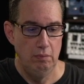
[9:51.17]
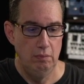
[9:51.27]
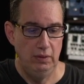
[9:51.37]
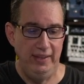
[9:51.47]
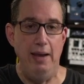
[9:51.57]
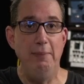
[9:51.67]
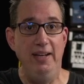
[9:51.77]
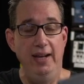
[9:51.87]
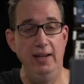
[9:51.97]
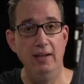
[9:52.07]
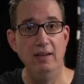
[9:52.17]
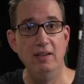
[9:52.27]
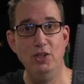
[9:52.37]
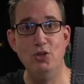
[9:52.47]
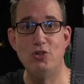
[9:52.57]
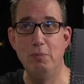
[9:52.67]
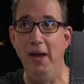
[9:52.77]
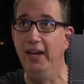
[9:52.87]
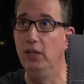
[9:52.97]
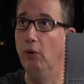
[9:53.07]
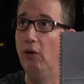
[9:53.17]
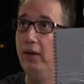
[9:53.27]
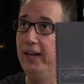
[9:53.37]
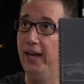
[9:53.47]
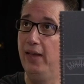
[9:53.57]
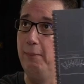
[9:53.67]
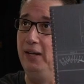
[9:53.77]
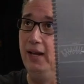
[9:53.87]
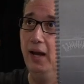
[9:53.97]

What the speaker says: laminated user manual. Again, that may not,